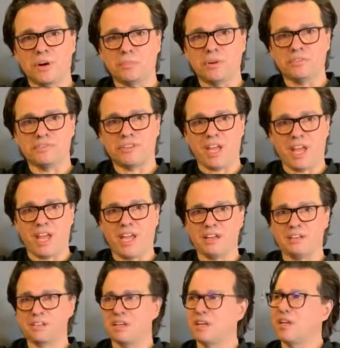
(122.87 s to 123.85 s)
of the head
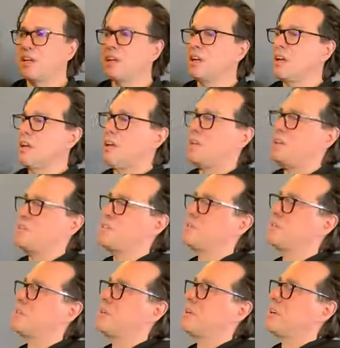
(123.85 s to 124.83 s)
and
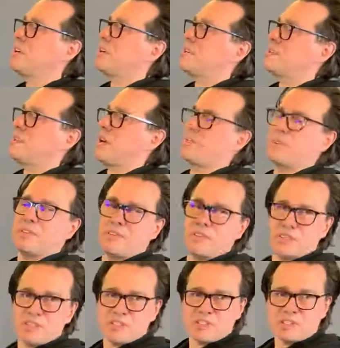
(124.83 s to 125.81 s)
two
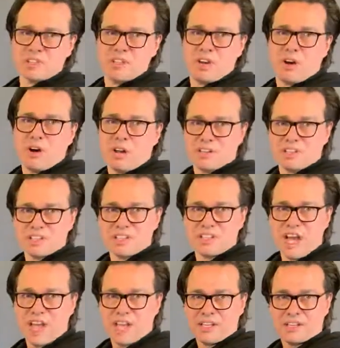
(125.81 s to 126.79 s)
subdivisions on the
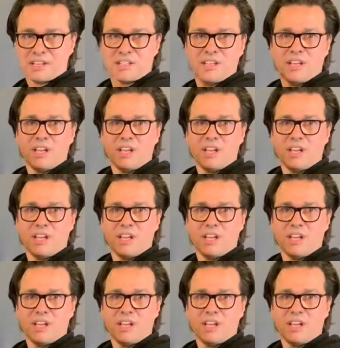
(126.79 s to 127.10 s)
sides.